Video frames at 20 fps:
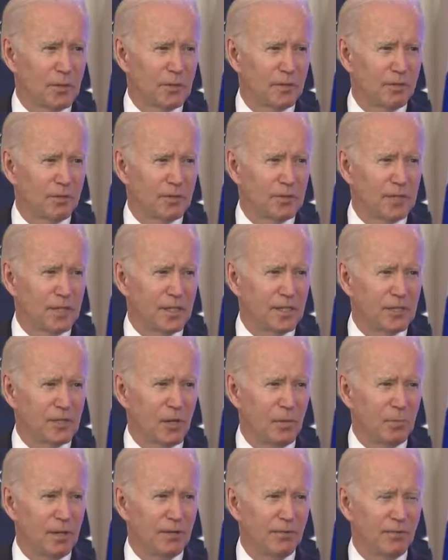wonderful to see
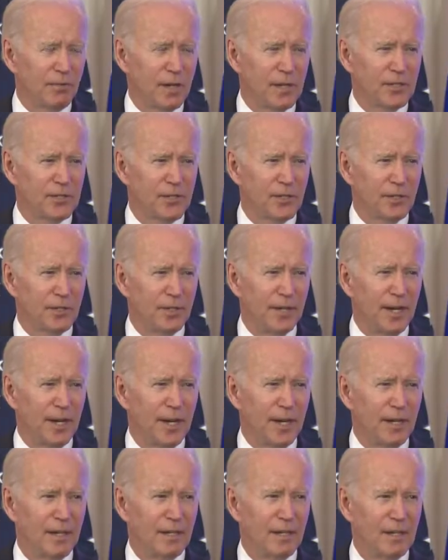so many friends here
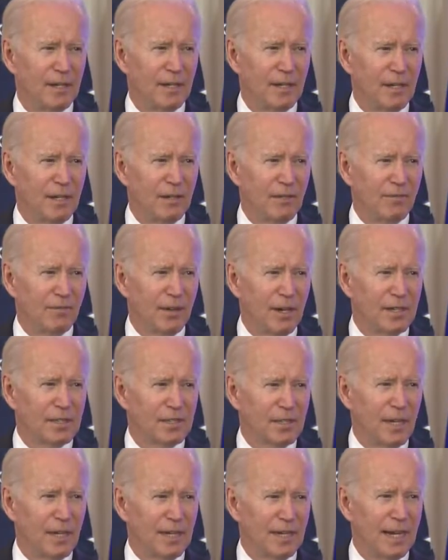today.
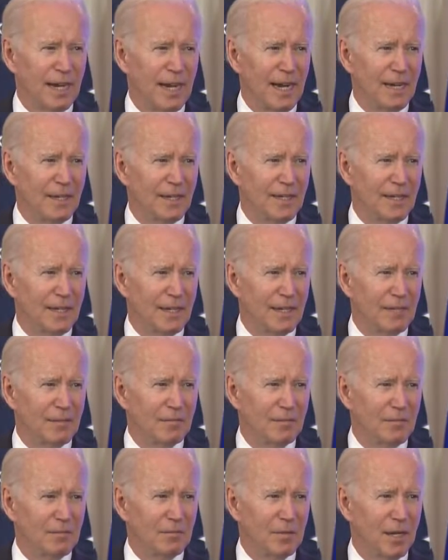Friends like Andy
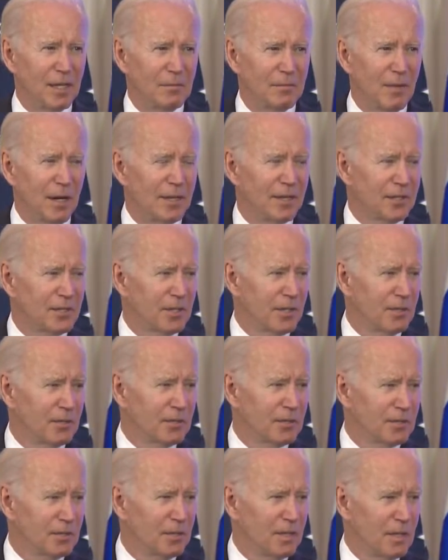and Mike
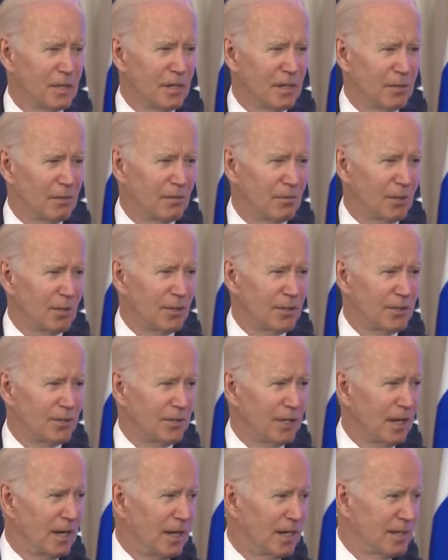Monatos. Where are you
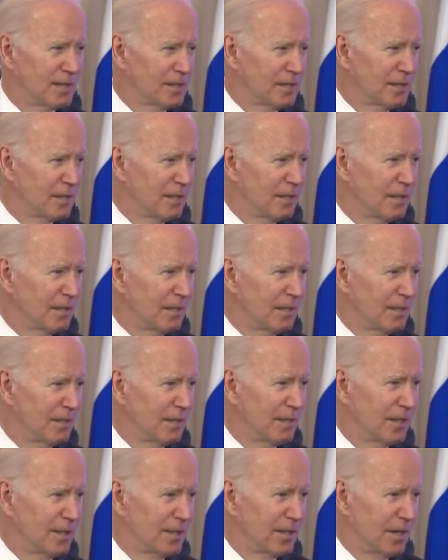guys?
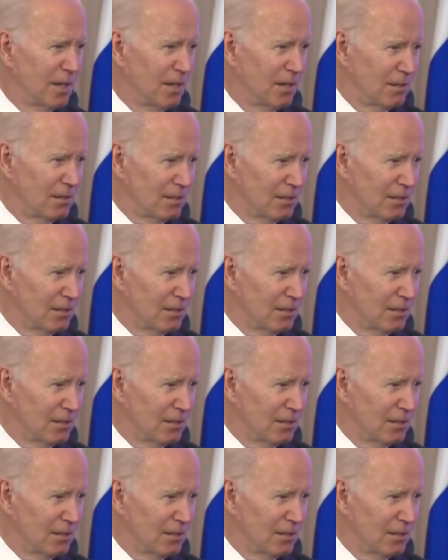There you go.